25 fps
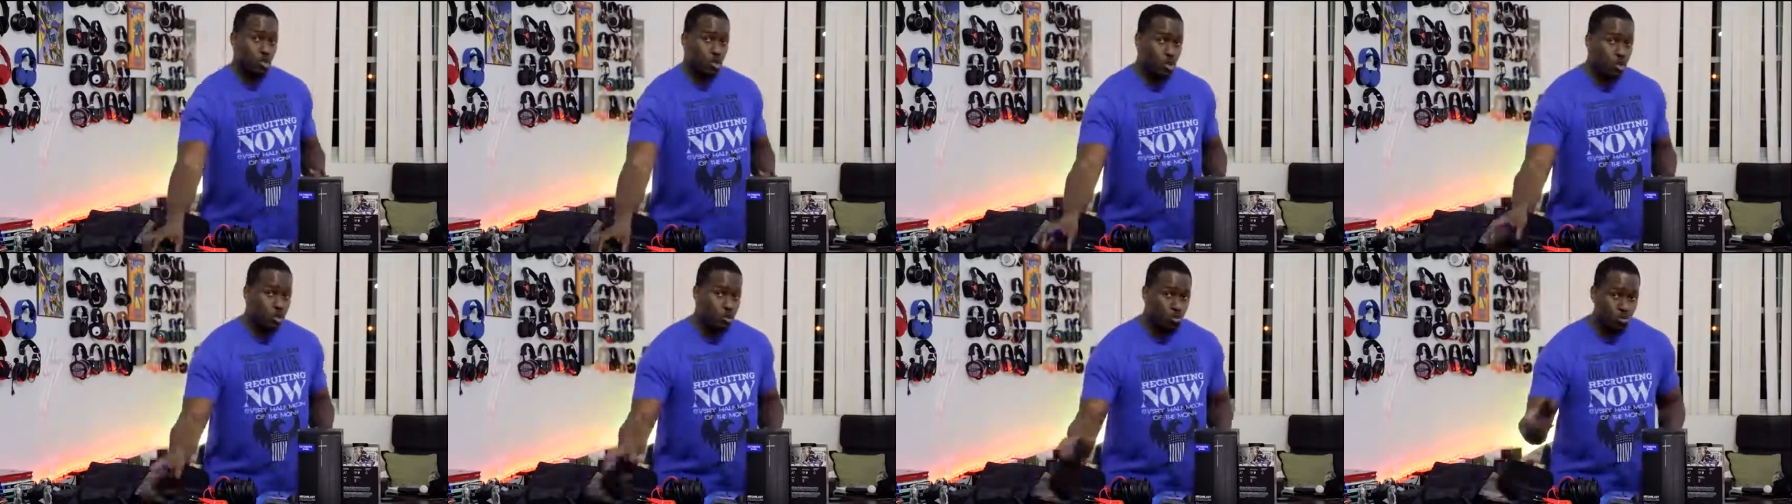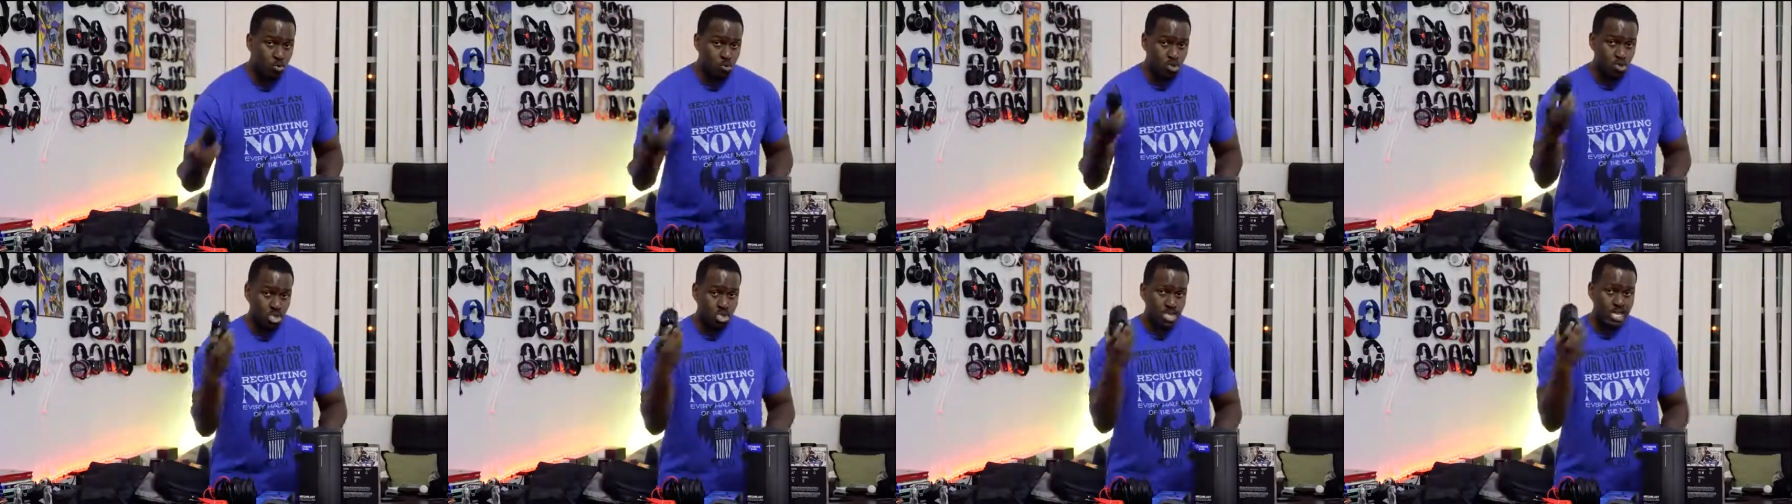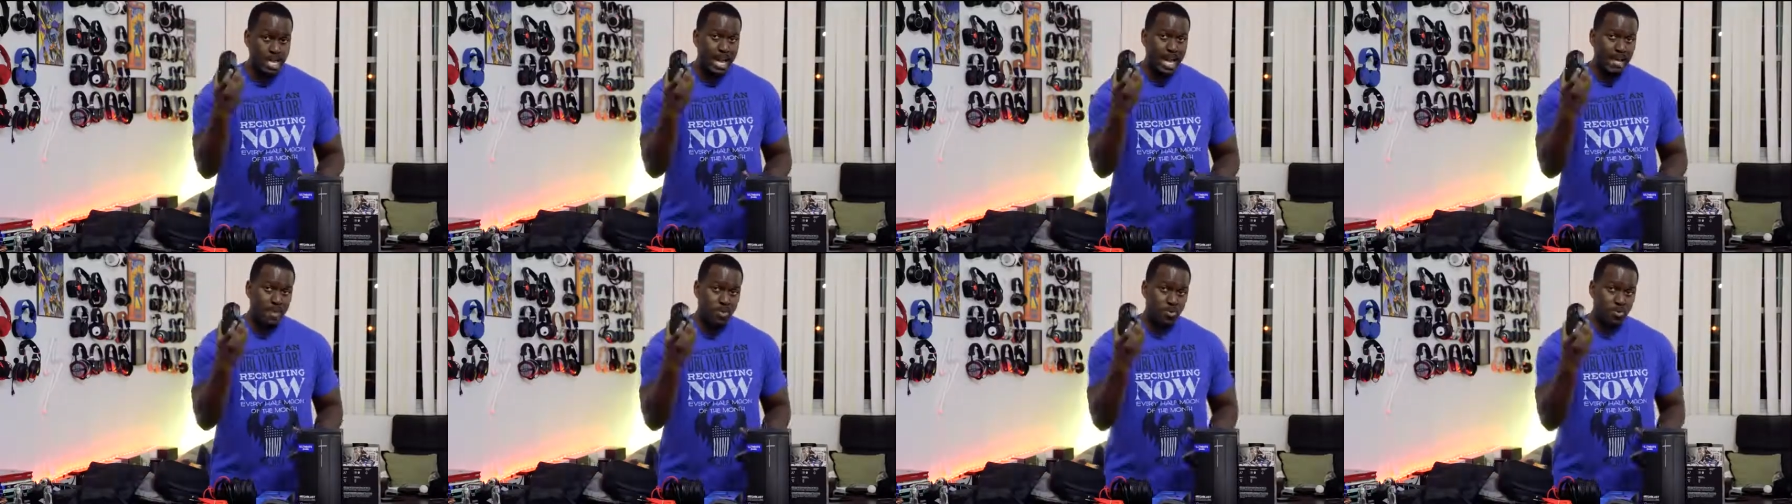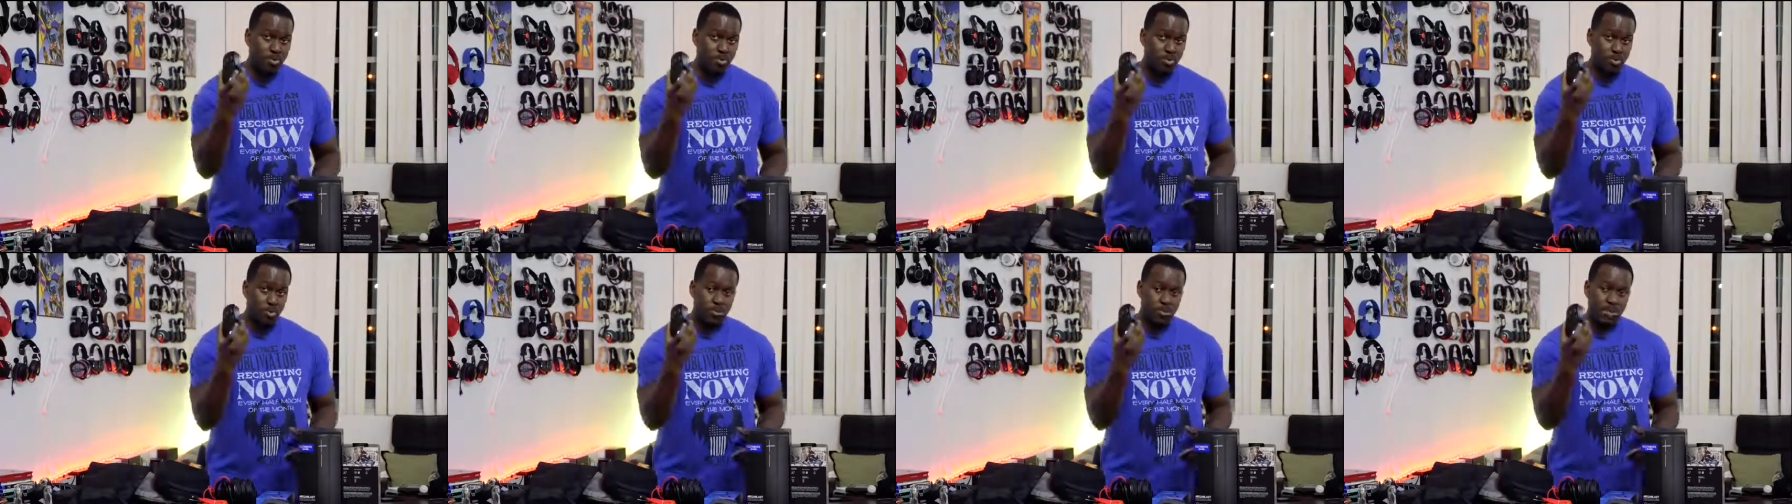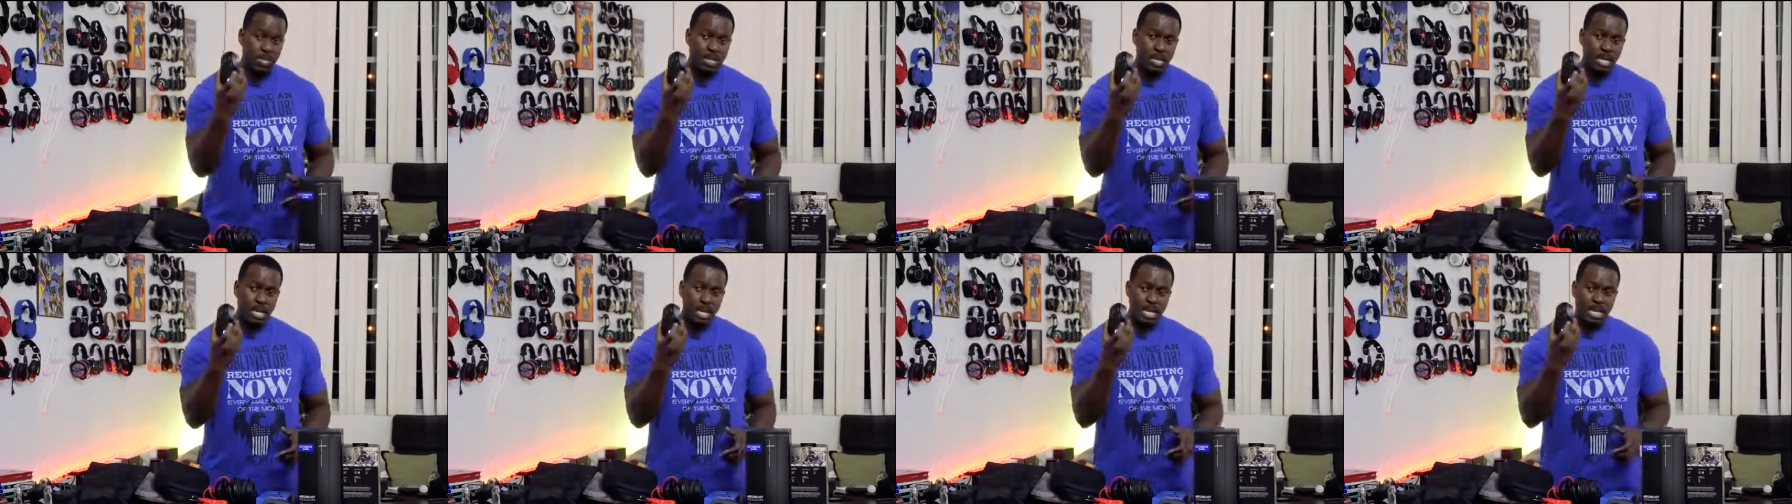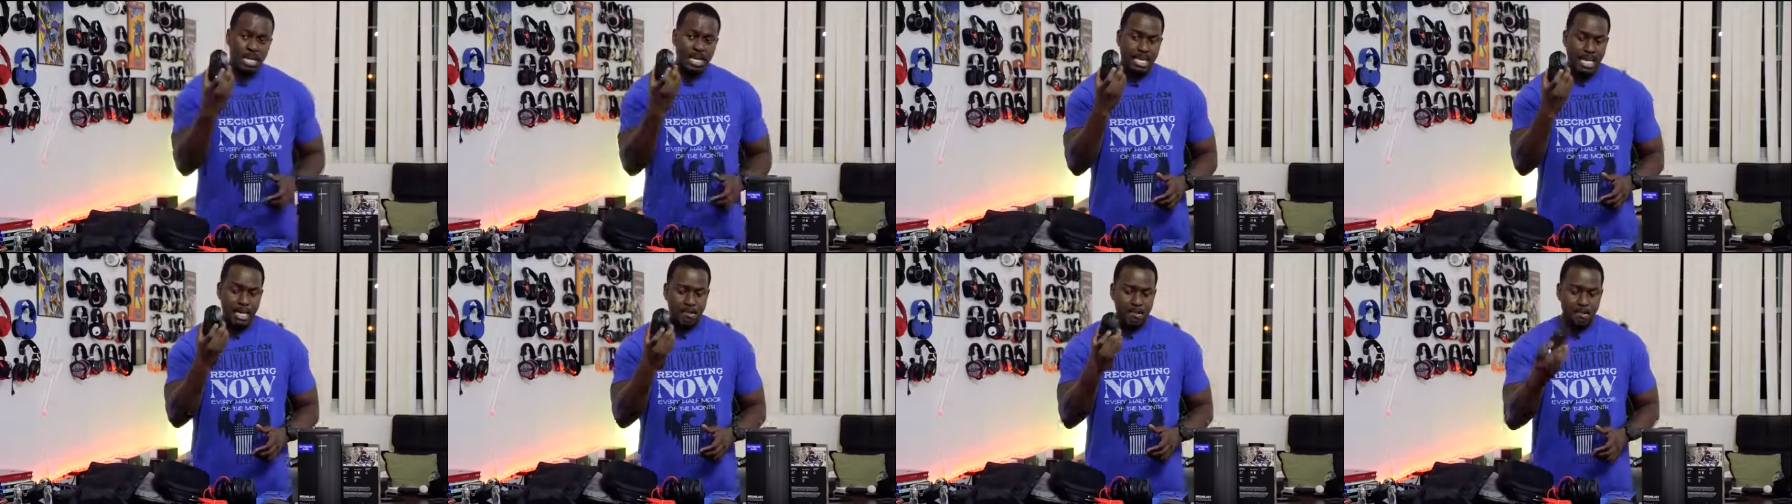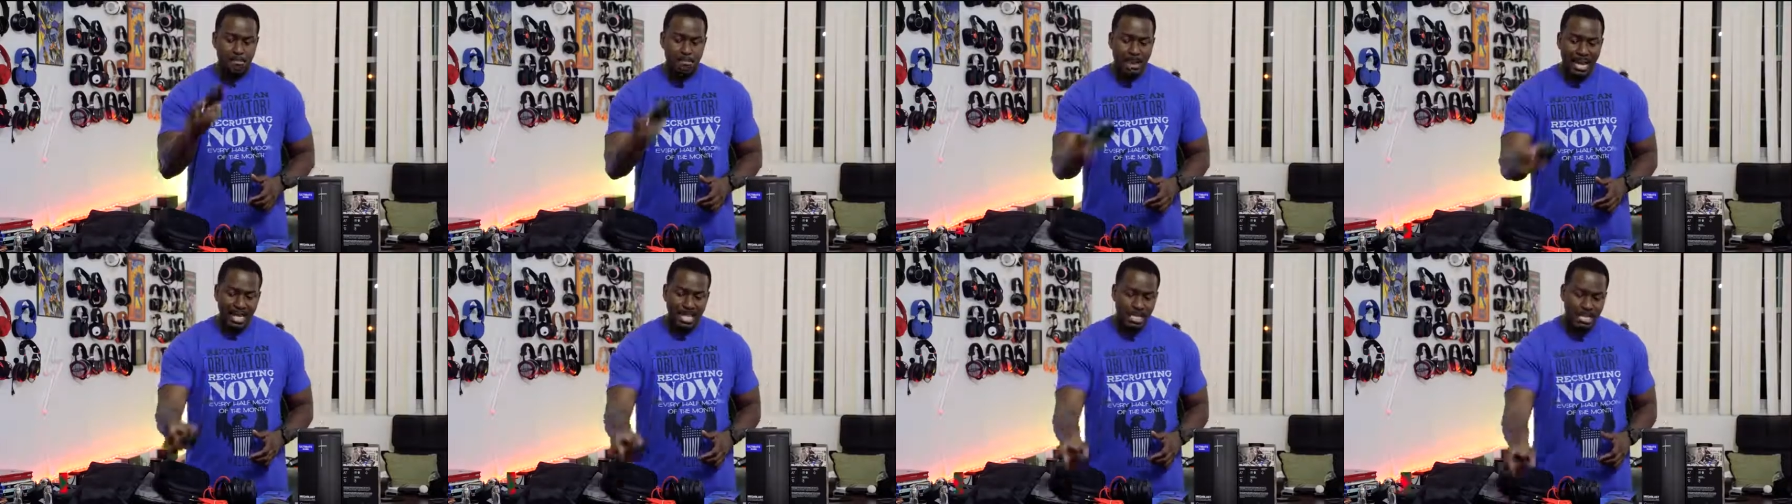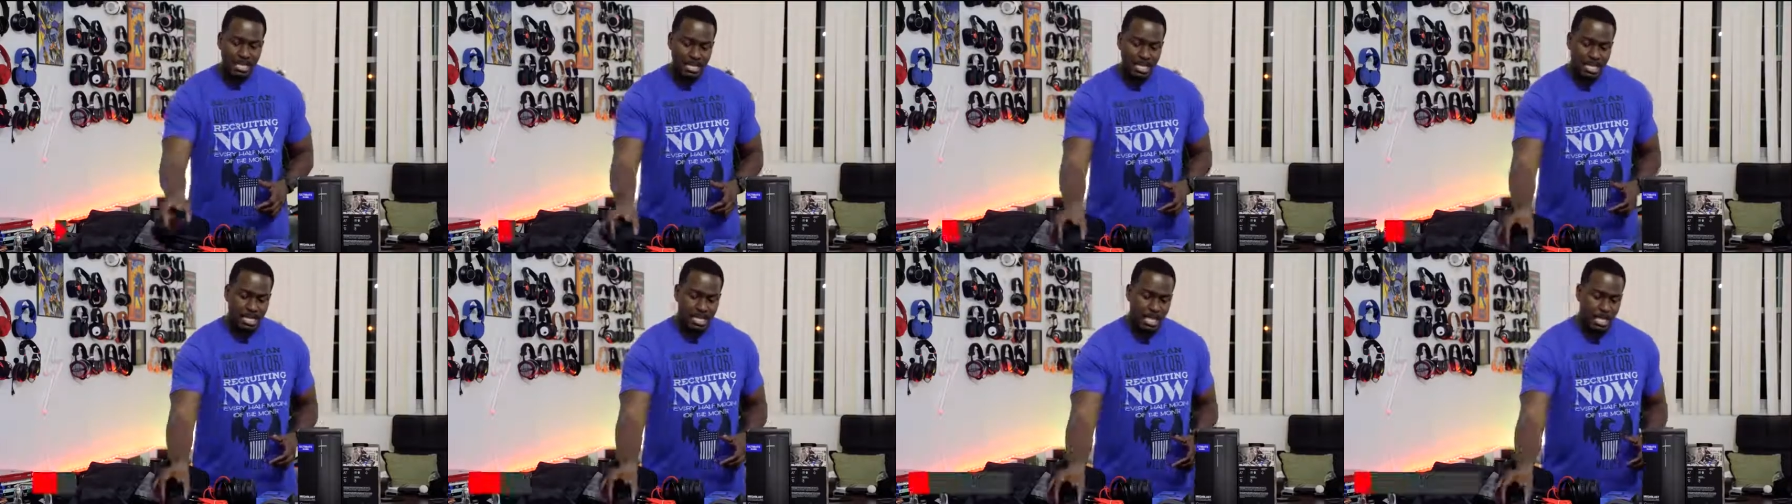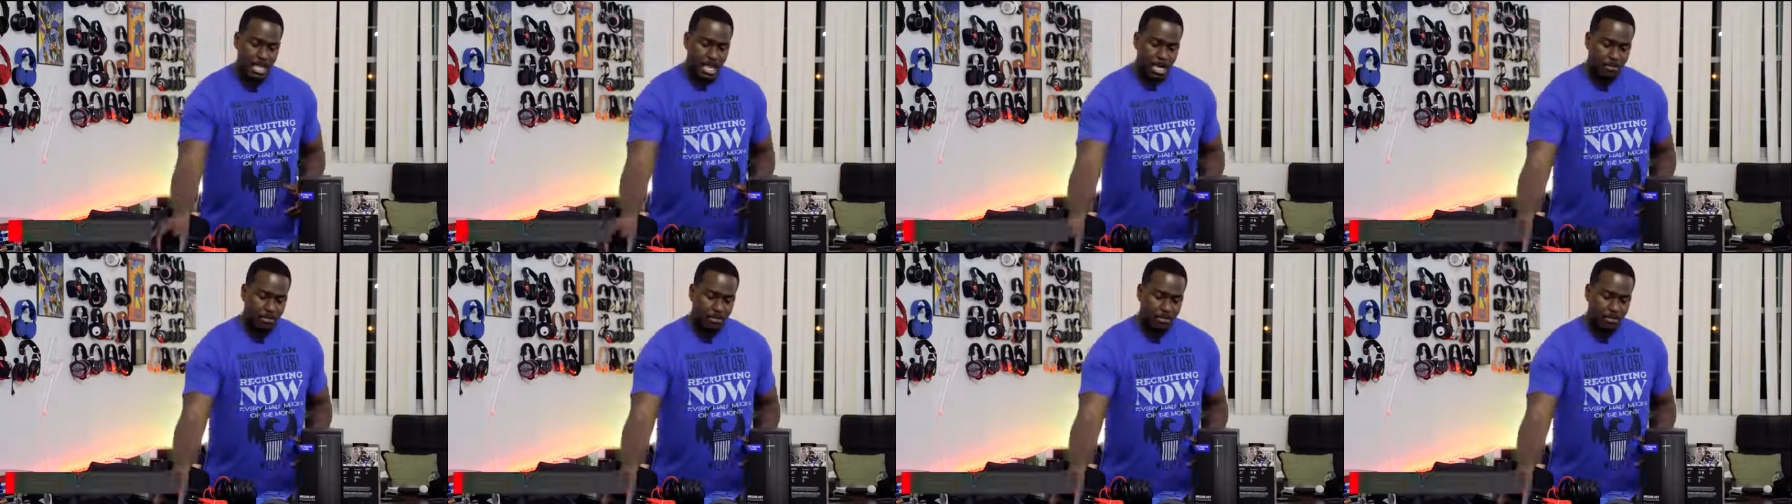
two G903 gaming mice,